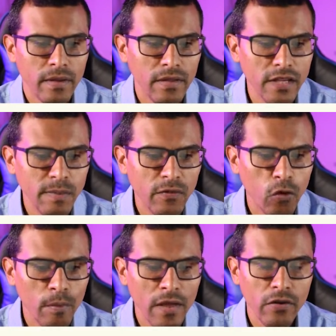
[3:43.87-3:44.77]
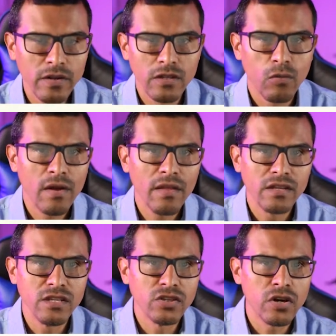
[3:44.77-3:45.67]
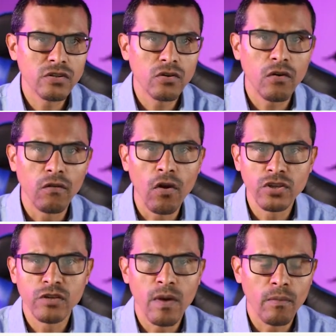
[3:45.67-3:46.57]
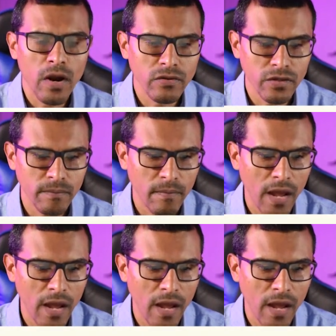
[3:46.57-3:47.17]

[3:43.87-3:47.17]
This before method is the one that is in charge of launching my browser.